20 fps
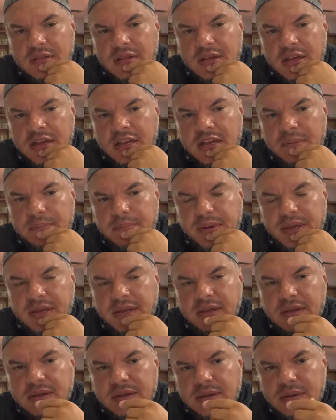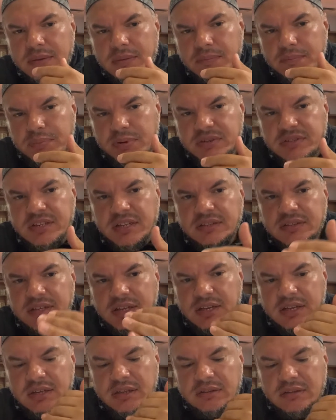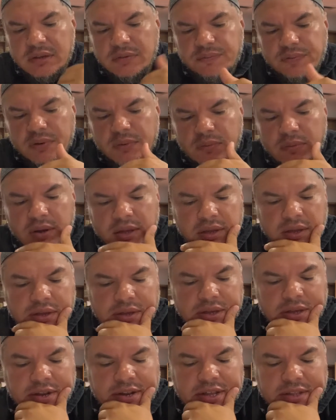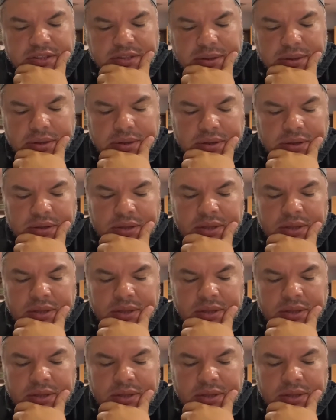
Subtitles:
it could be presented in a different way, and at the